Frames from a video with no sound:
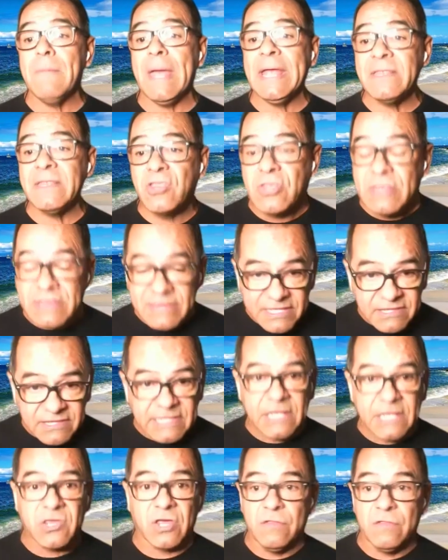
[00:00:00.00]
we make
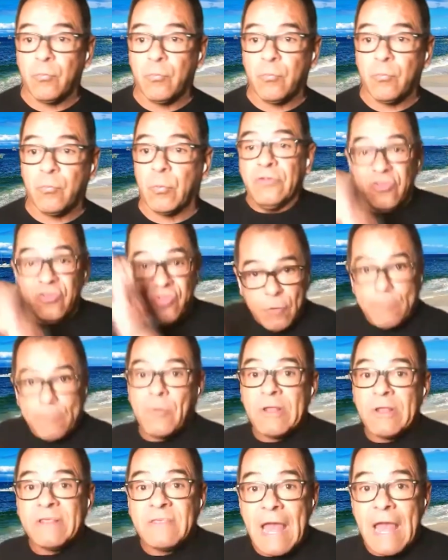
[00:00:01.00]
decisions. We're
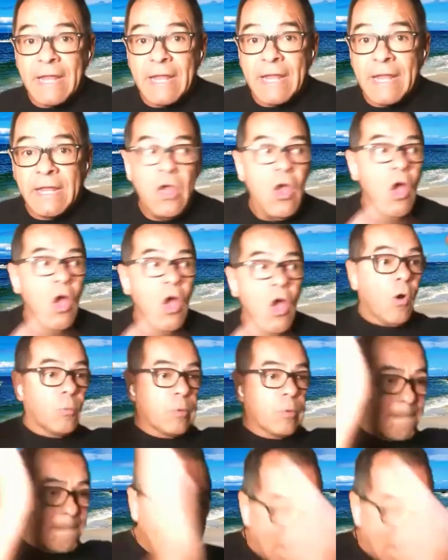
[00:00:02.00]
super excited or
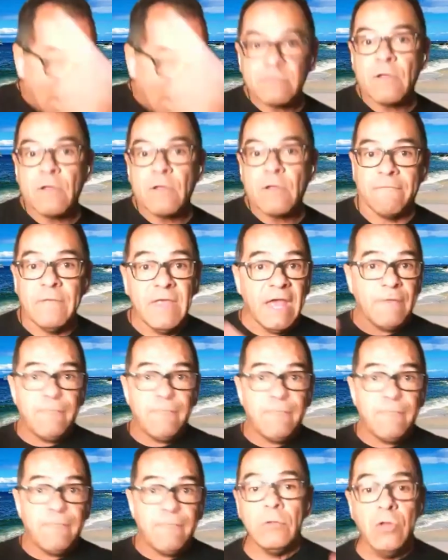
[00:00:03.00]
we're pissed off. If
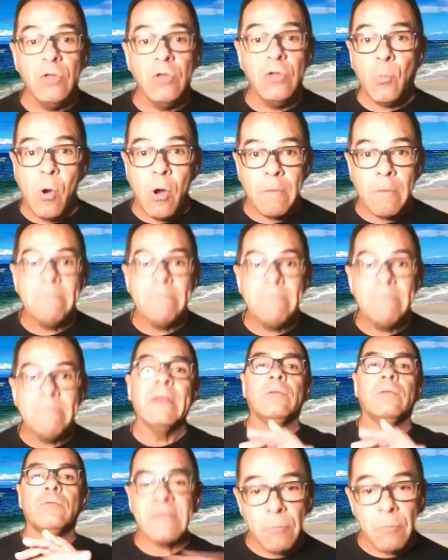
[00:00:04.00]
we are lukewarm,
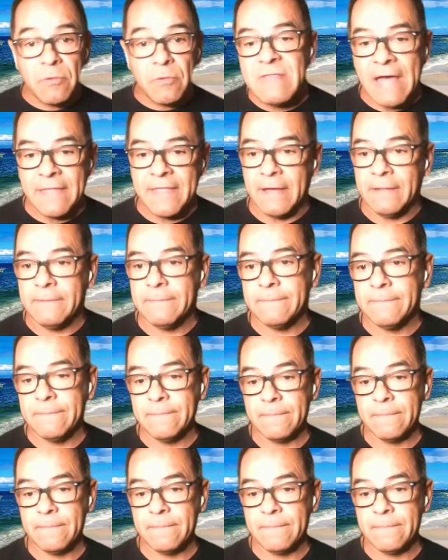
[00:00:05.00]
no hacemos nada.